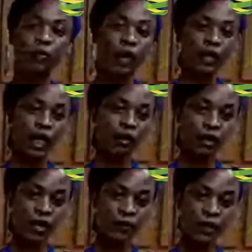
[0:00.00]
for 1
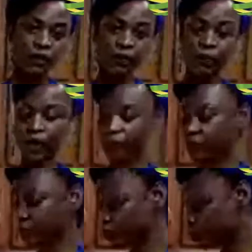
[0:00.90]
kohlrabi, but I'm
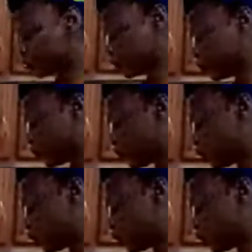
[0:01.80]
using 2.